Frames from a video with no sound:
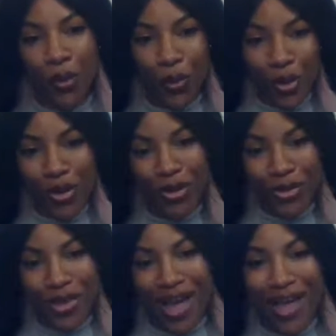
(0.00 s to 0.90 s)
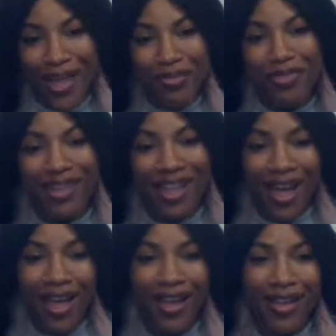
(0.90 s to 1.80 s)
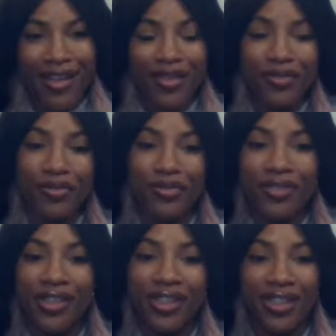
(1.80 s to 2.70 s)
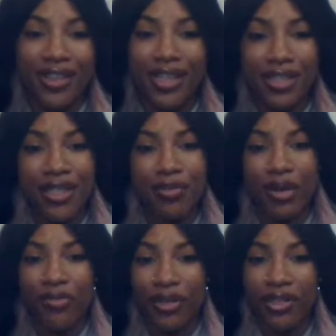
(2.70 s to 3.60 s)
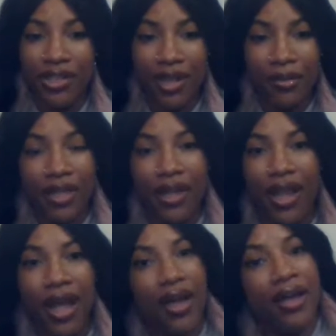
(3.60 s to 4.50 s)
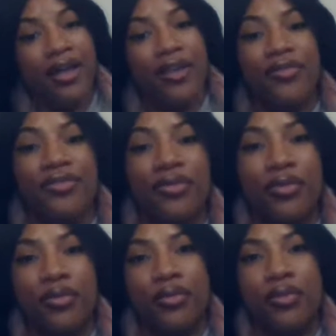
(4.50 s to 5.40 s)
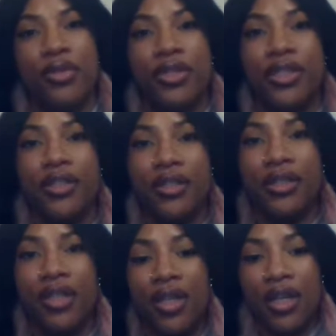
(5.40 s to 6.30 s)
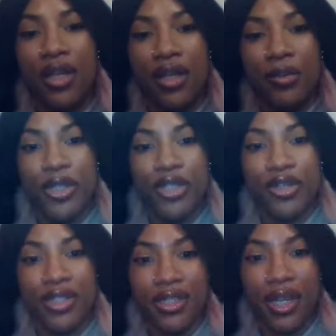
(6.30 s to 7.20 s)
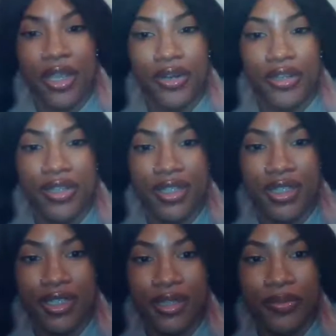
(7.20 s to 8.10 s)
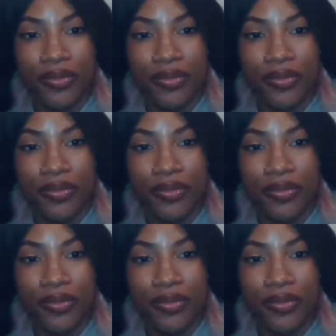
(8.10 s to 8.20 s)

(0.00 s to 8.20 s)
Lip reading: Woohoo, I am live. This is my first time being live. Hold on, let me turn this light on.